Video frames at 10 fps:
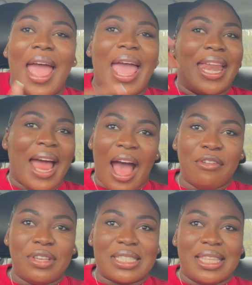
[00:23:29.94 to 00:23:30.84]
And
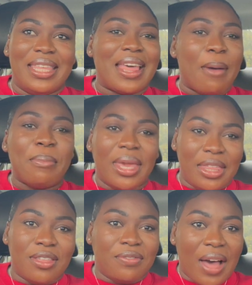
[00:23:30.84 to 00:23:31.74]
obviously that
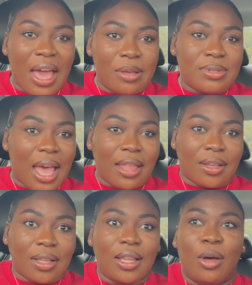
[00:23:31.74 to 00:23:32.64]
made the vibes at the
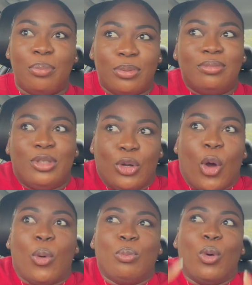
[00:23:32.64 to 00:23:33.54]
club, you
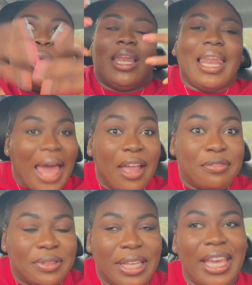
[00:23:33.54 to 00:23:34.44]
know, more
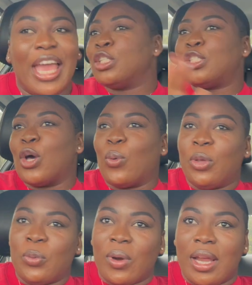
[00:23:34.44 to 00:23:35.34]
lively. So
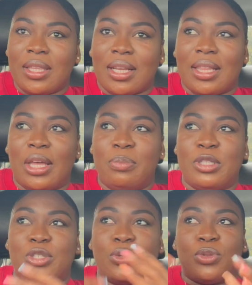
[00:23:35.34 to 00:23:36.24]
we were at the club
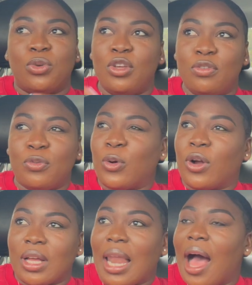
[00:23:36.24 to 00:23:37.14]
until
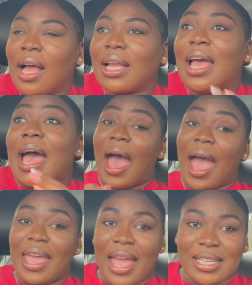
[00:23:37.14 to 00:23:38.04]
3-4 o'clock.
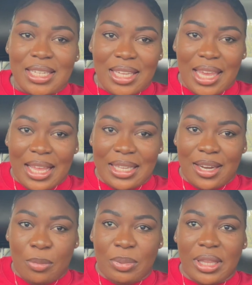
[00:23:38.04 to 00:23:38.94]
I actually ended
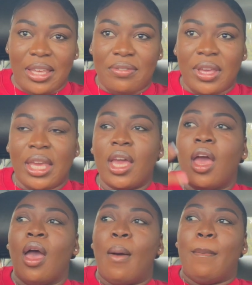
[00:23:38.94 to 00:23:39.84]
up leaving.
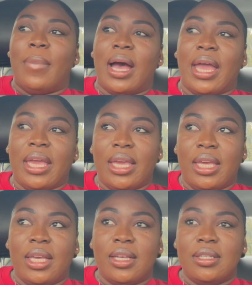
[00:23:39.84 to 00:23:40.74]

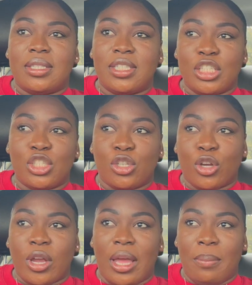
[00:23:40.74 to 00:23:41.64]
My
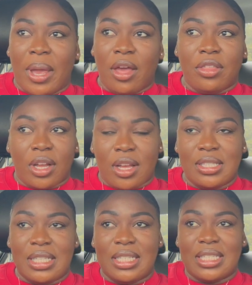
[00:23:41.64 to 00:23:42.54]
sister and my other
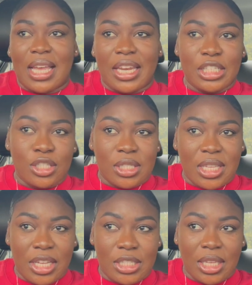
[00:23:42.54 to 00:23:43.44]
cousin decided to
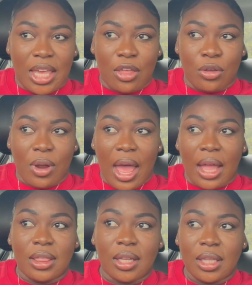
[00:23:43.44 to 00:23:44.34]
stay together
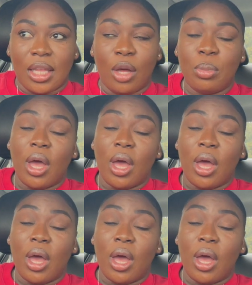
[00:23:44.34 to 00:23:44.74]
at the club.